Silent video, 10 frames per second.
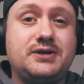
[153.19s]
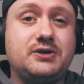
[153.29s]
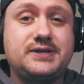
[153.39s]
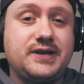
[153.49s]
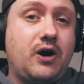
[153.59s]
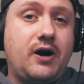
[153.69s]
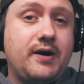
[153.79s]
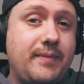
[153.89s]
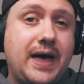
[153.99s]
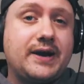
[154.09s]
There's the
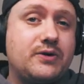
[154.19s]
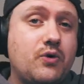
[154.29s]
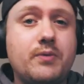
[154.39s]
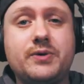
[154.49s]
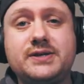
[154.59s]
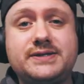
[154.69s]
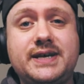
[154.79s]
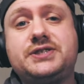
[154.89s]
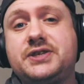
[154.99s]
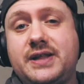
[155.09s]
automatic
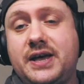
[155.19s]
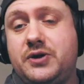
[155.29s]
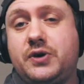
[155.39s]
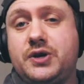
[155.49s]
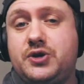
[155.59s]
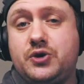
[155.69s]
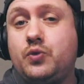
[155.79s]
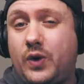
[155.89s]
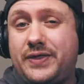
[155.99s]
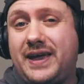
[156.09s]
normalization that you can do
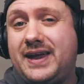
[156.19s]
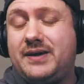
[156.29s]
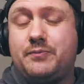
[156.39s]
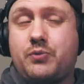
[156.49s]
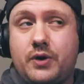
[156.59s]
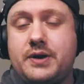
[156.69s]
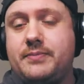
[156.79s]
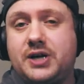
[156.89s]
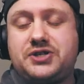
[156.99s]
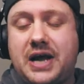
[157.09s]
within pretty
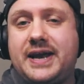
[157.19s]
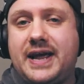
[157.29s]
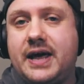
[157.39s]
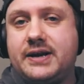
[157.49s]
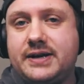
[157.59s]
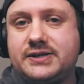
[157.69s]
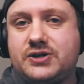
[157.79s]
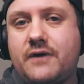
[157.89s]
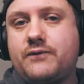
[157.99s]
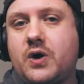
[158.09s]
much any editing
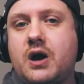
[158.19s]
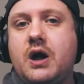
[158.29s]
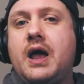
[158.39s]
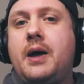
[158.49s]
software,